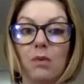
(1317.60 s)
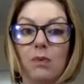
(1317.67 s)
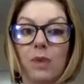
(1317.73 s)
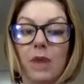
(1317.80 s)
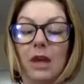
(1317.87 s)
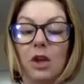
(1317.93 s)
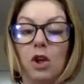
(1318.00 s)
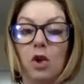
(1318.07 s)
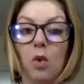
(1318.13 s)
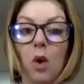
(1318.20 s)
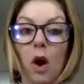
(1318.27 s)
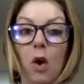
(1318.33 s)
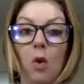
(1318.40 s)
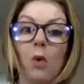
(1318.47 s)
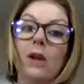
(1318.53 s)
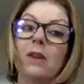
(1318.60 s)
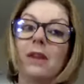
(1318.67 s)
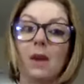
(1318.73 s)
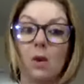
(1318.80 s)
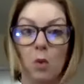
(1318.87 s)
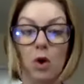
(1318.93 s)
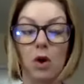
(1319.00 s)
that you are with
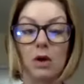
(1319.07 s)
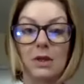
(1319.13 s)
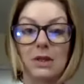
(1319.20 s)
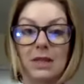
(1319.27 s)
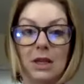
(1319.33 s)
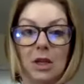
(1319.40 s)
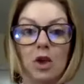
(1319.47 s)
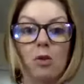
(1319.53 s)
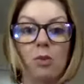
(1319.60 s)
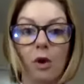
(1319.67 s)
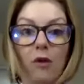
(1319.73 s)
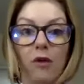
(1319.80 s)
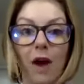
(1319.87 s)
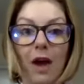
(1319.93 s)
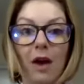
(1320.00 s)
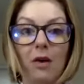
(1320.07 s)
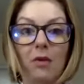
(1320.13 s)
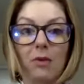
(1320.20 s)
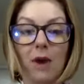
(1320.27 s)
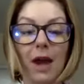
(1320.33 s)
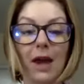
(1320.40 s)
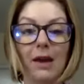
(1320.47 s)
It Works in your profile,
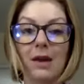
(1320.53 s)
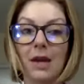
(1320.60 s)
right?